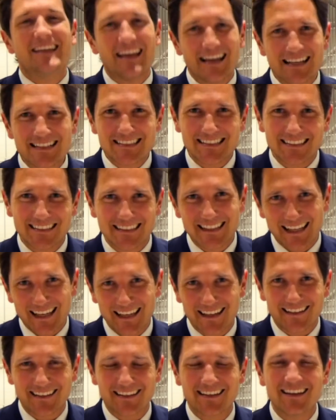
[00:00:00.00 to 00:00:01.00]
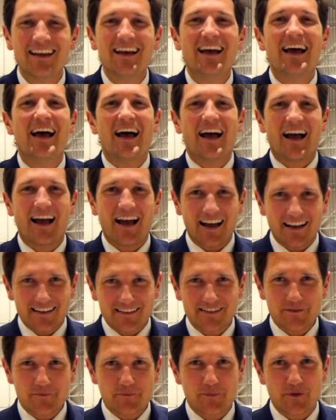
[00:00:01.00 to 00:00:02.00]
yet again
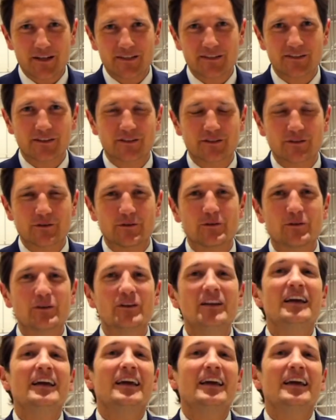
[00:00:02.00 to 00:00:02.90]
has impressed us all.